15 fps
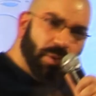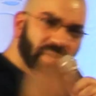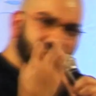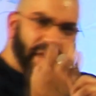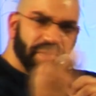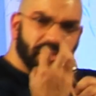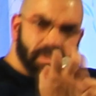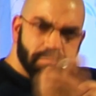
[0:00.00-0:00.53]
And he
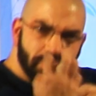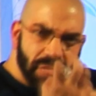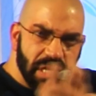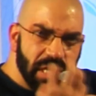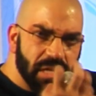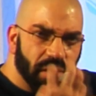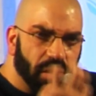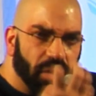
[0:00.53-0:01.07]
always had this
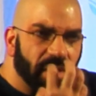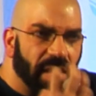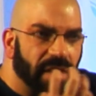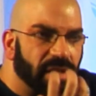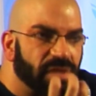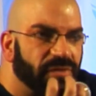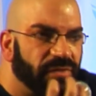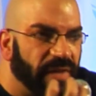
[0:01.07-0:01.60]
mean
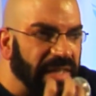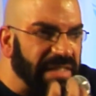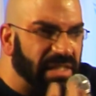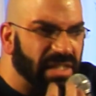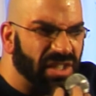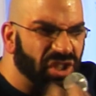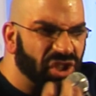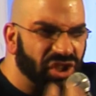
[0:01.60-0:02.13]
look on his
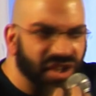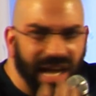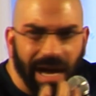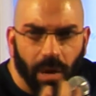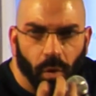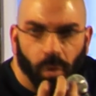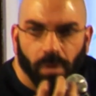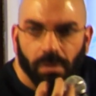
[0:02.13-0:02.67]
face, like a
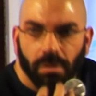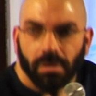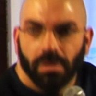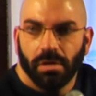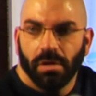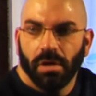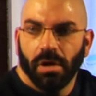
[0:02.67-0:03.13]
scowl.